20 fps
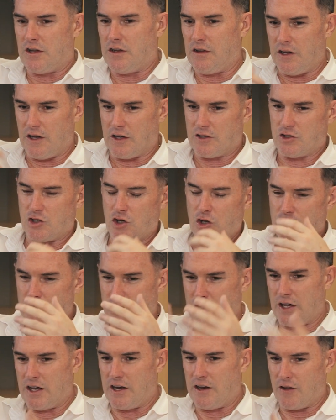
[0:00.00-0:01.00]
then the
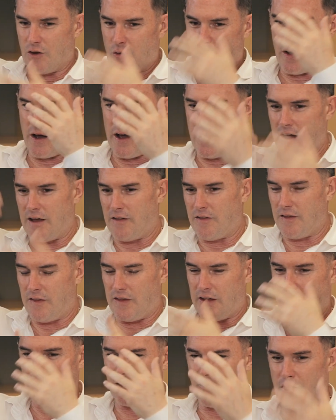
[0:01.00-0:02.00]
excuses get in the way and then
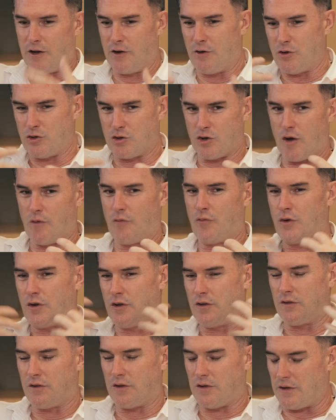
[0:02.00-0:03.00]
they kind of lose
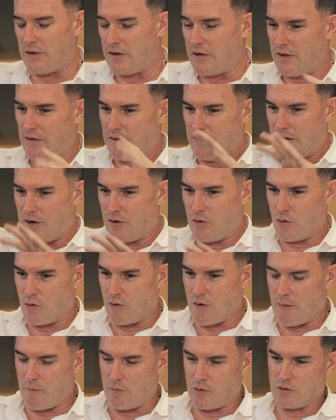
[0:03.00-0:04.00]
confidence and then it all
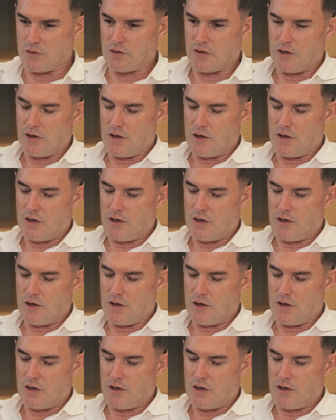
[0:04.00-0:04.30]
crumbles.